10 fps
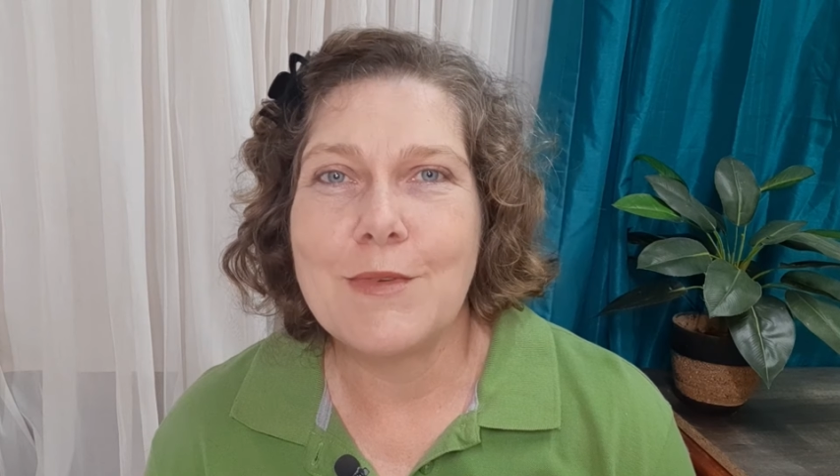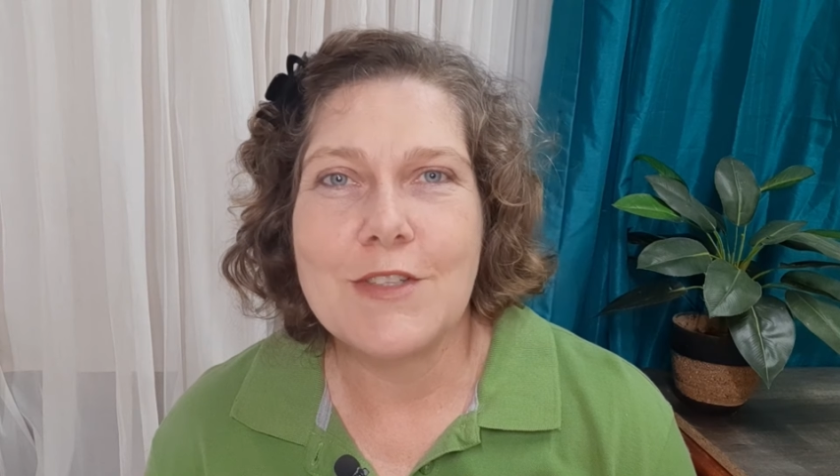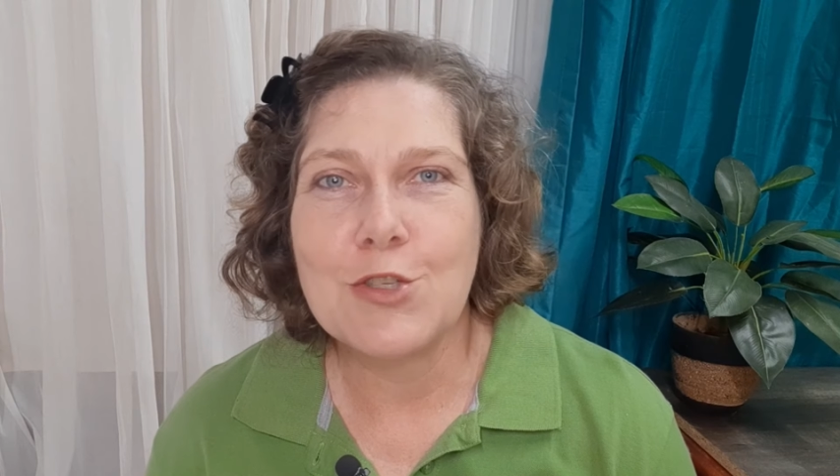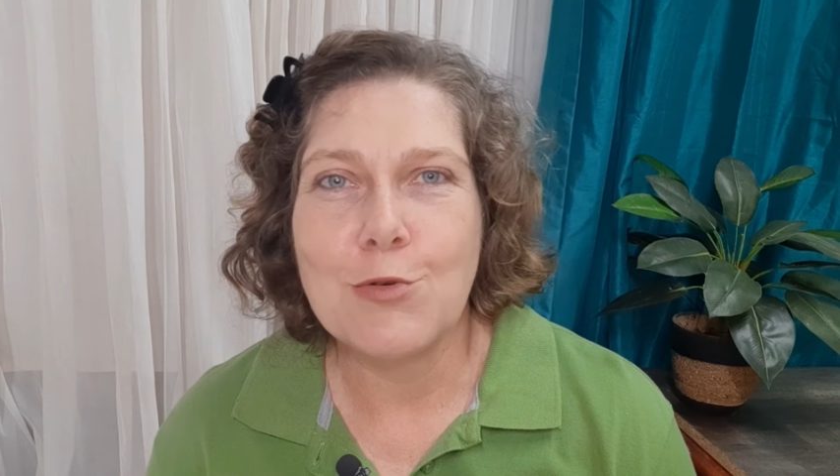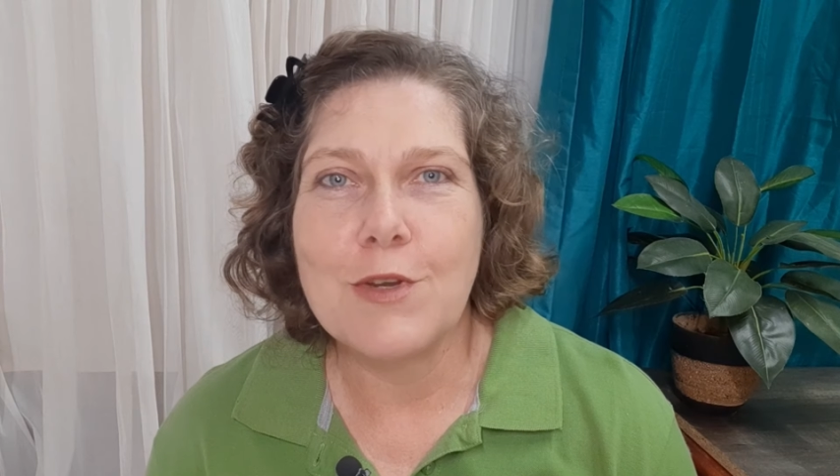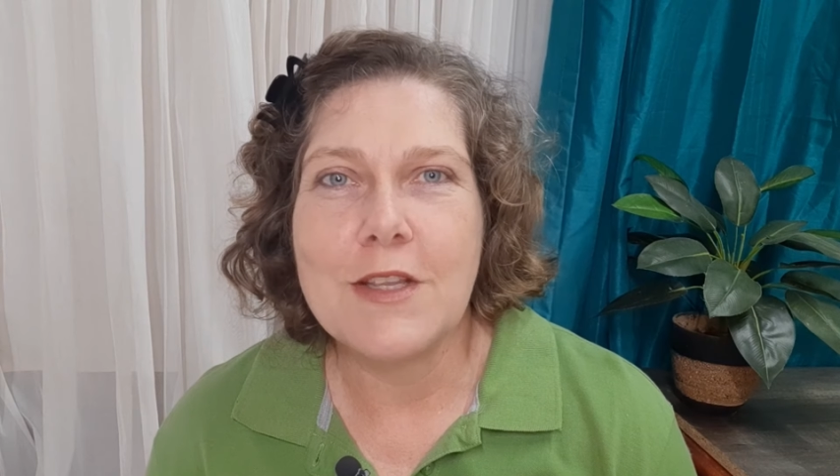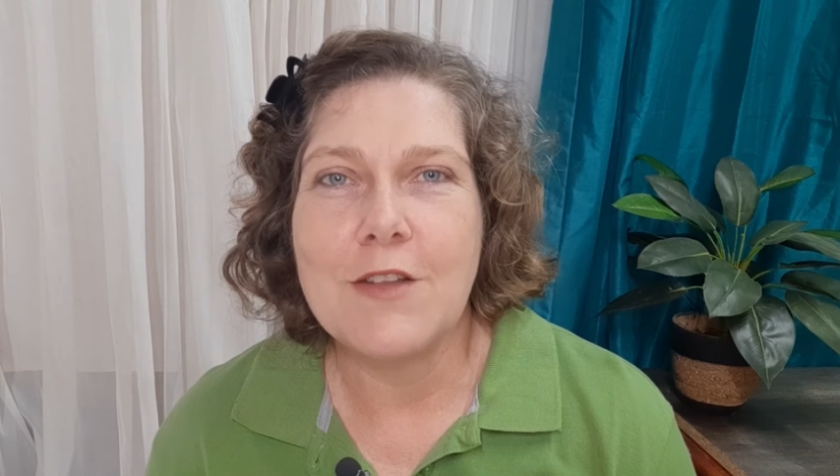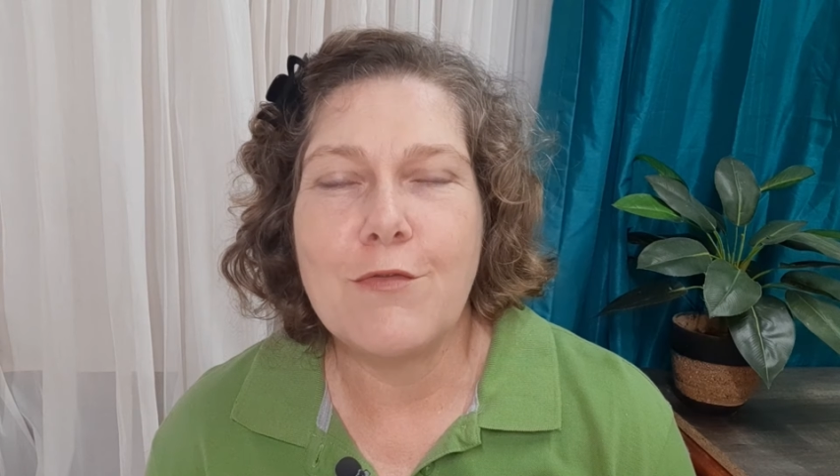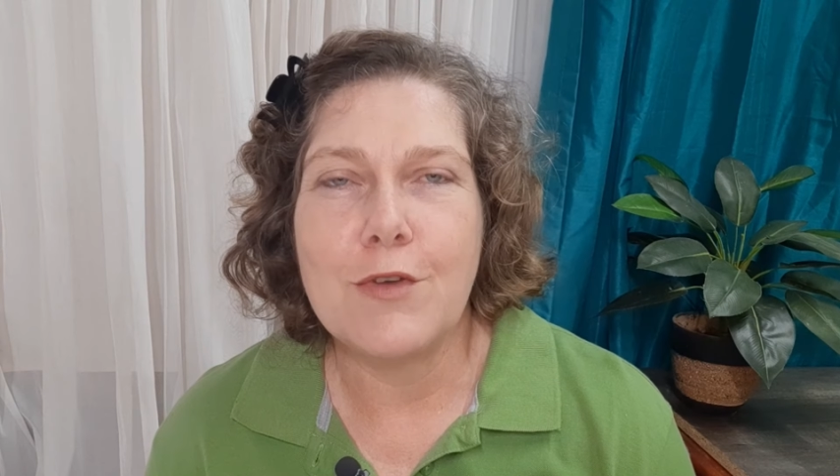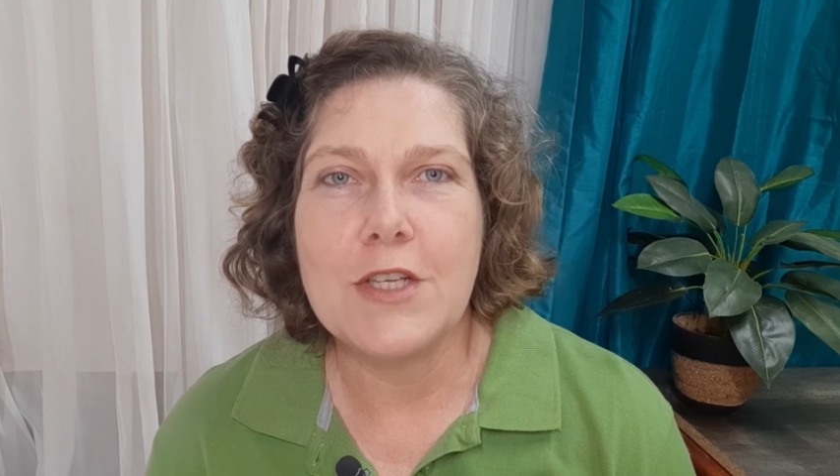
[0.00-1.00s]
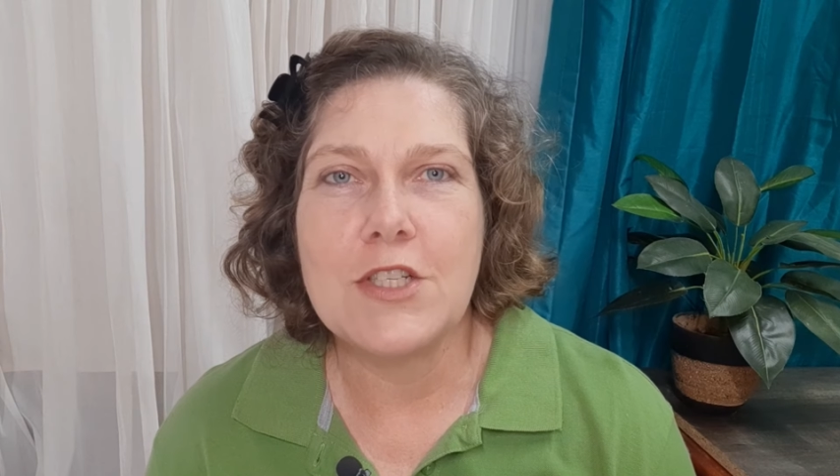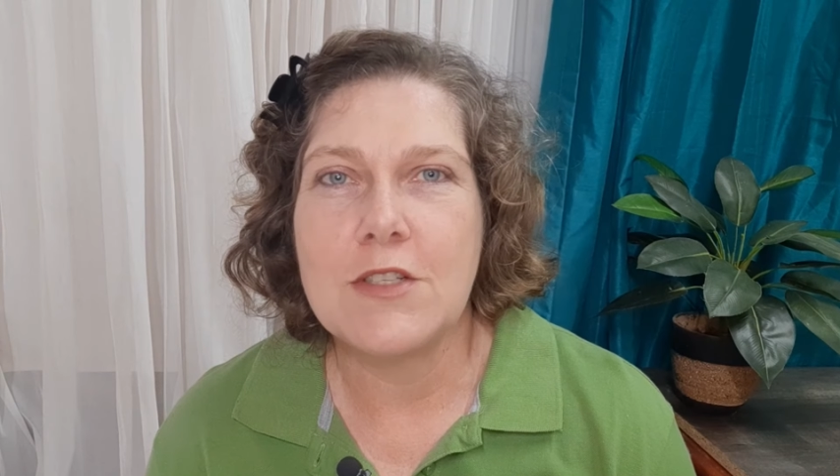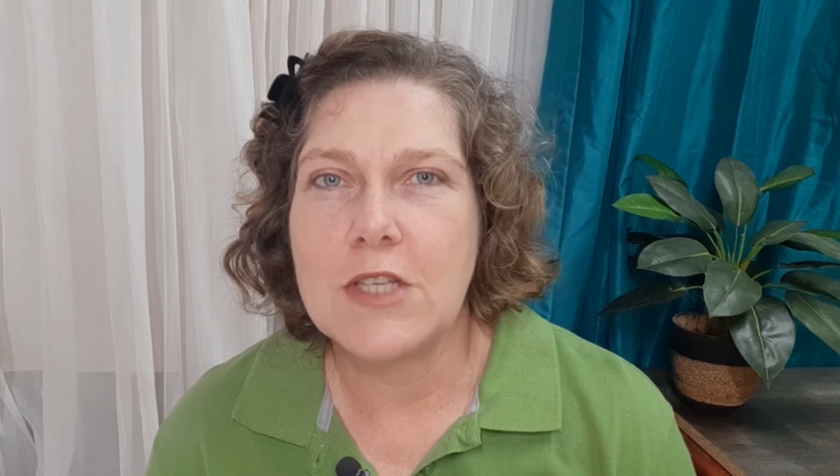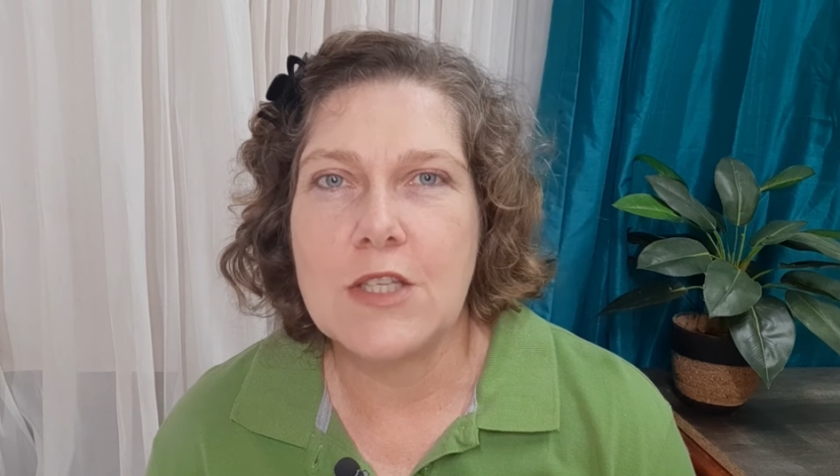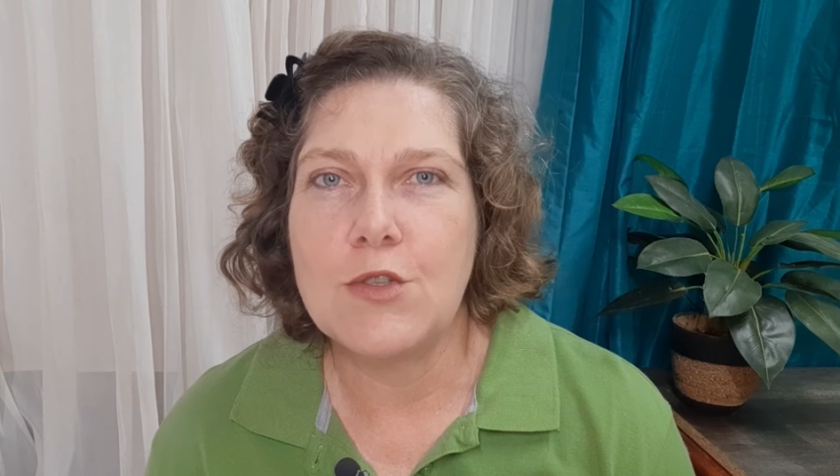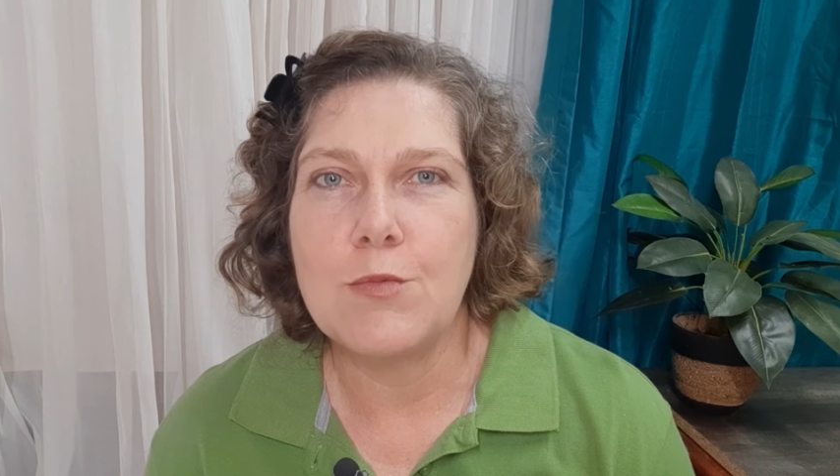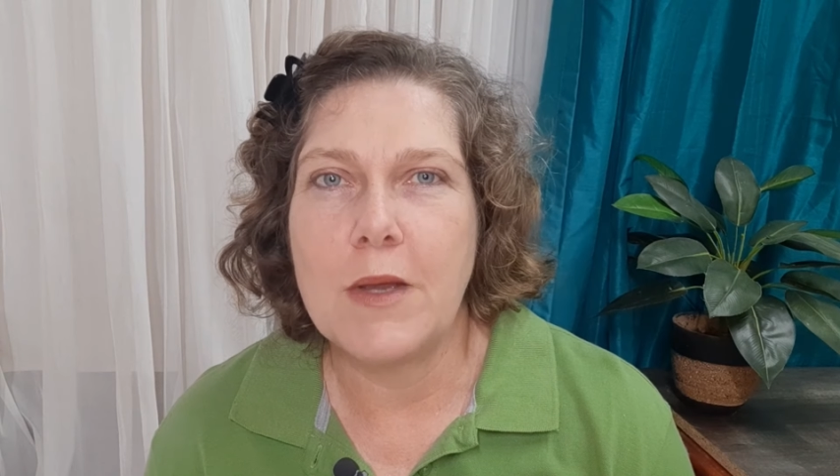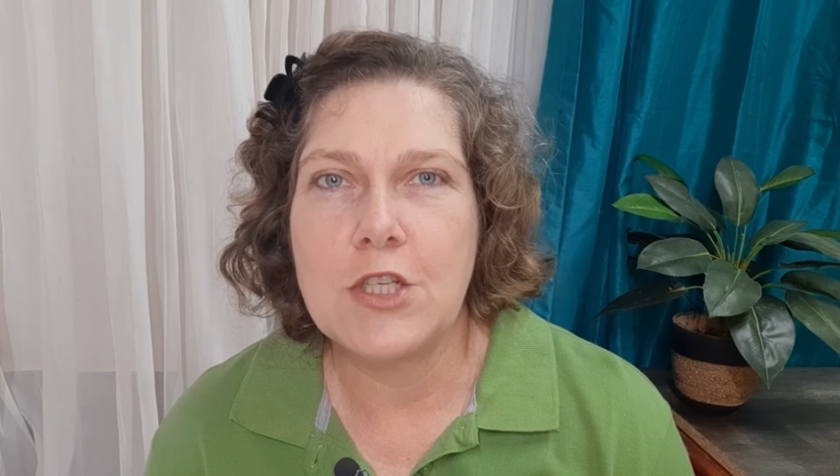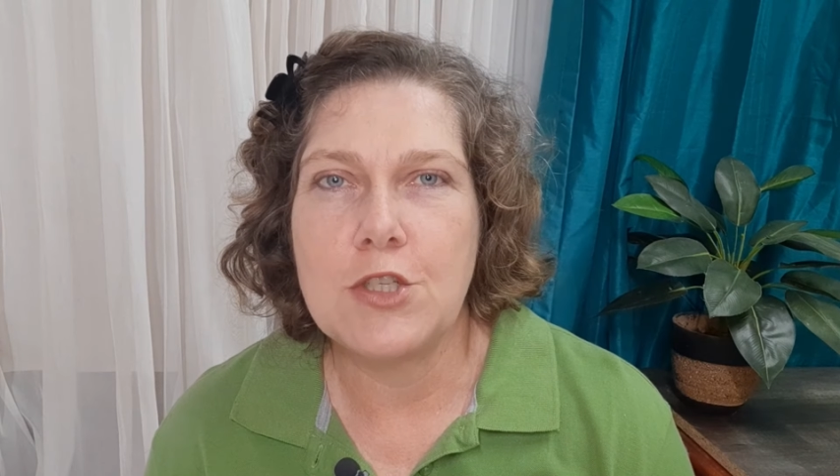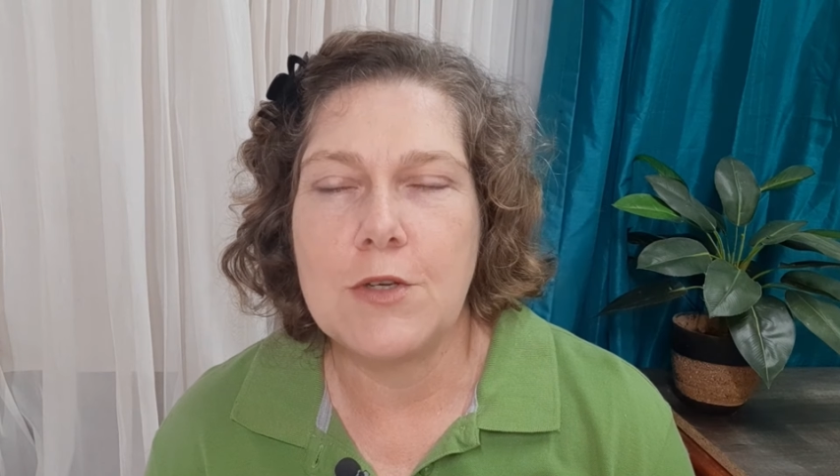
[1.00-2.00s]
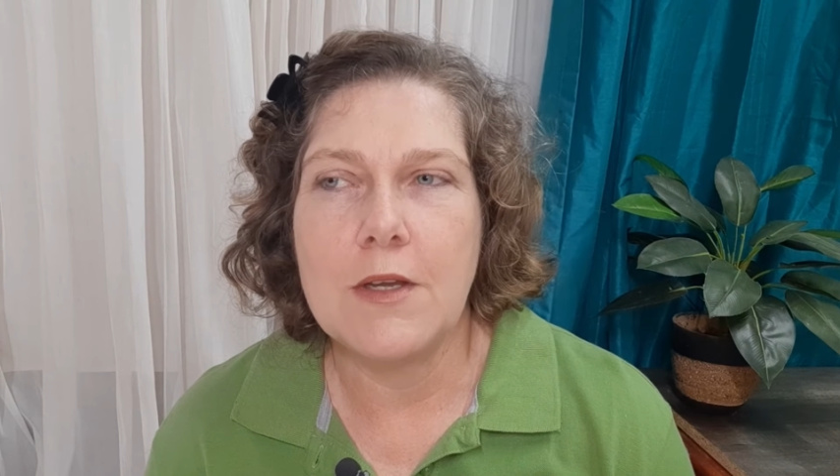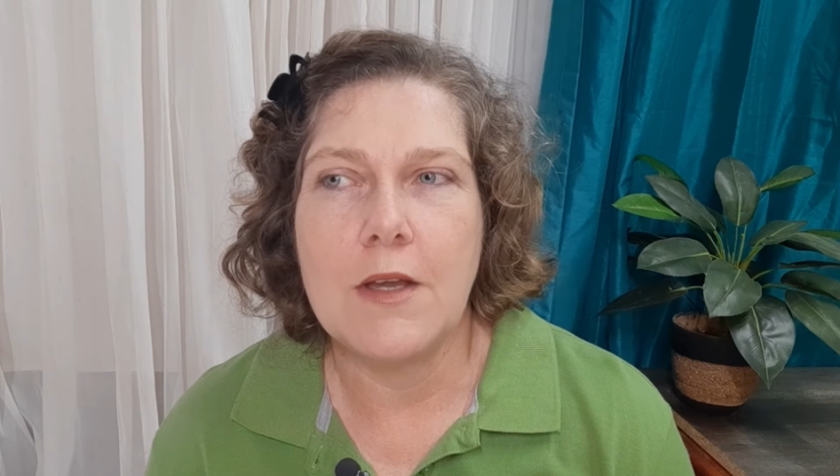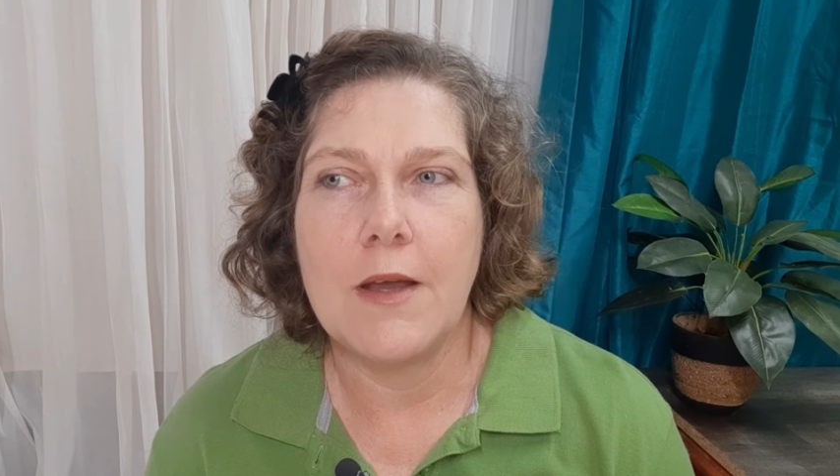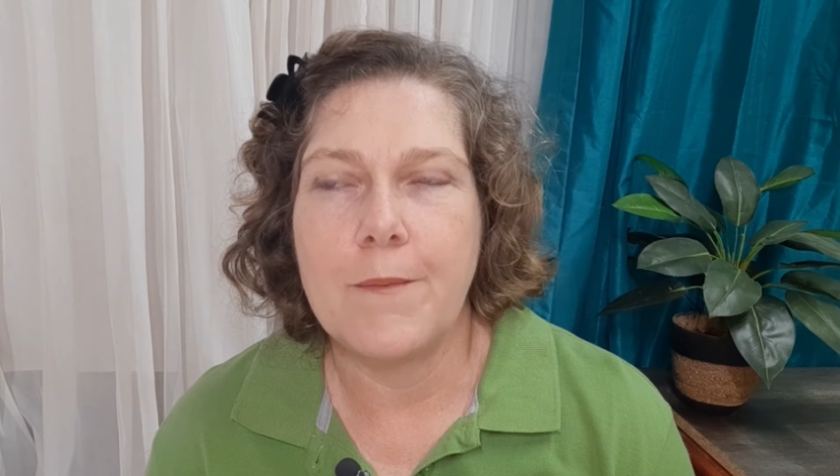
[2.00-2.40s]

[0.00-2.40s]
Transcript: store it in the fridge just to make sure,